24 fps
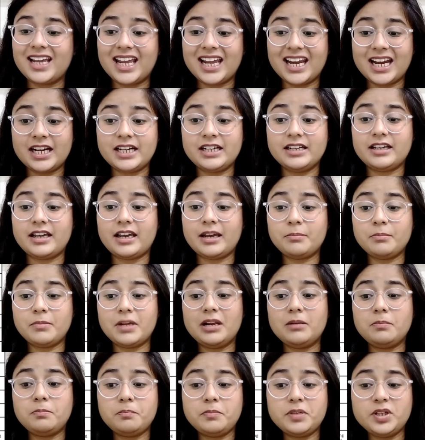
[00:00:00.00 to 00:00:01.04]
and
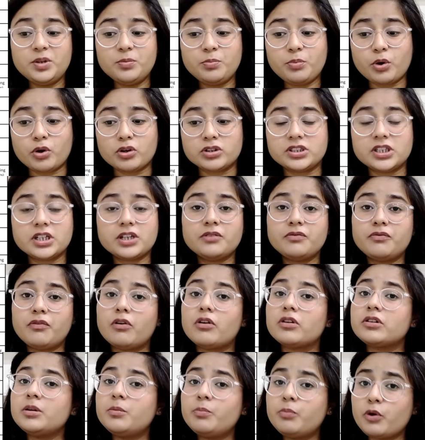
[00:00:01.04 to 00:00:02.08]
MLP project
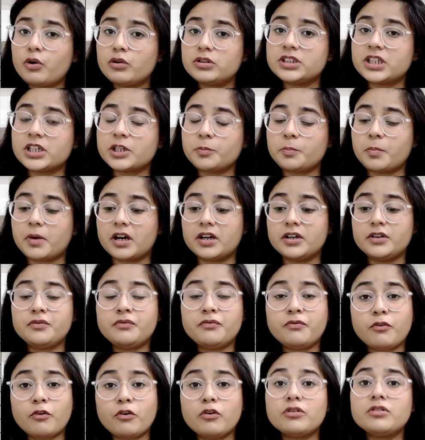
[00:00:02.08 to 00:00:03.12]
for the project part
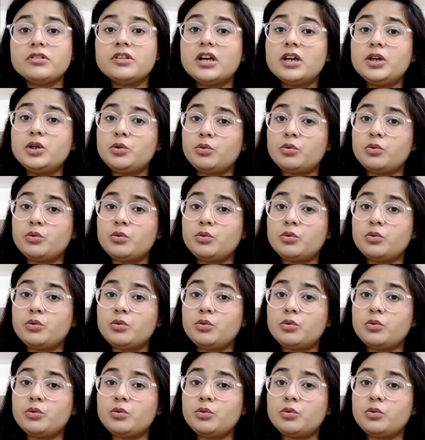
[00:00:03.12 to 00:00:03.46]
for the